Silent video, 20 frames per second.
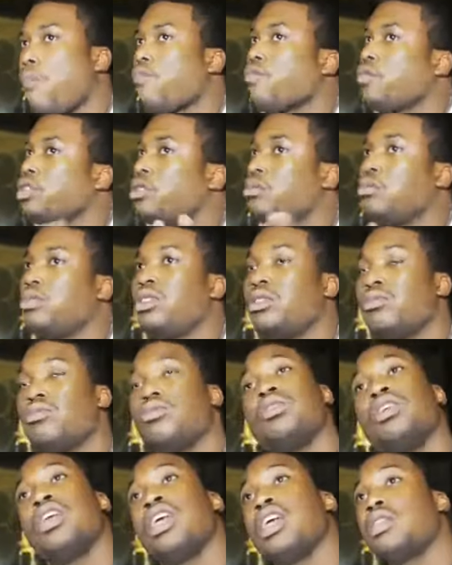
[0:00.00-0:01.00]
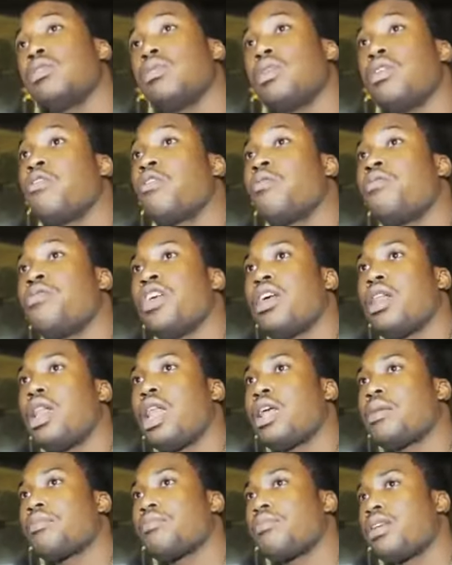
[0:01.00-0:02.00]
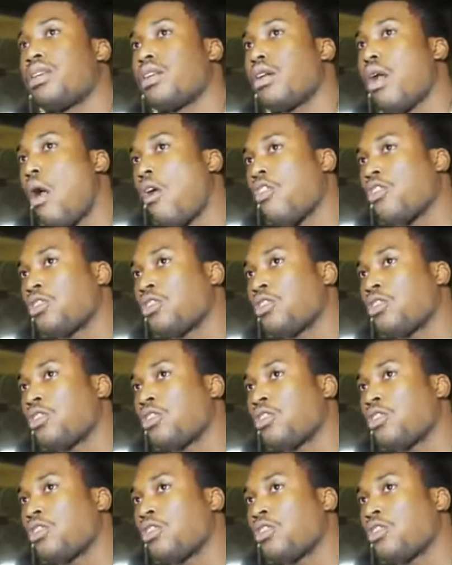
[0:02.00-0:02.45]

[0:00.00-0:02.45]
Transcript: And then we, we handle it from there, like, man,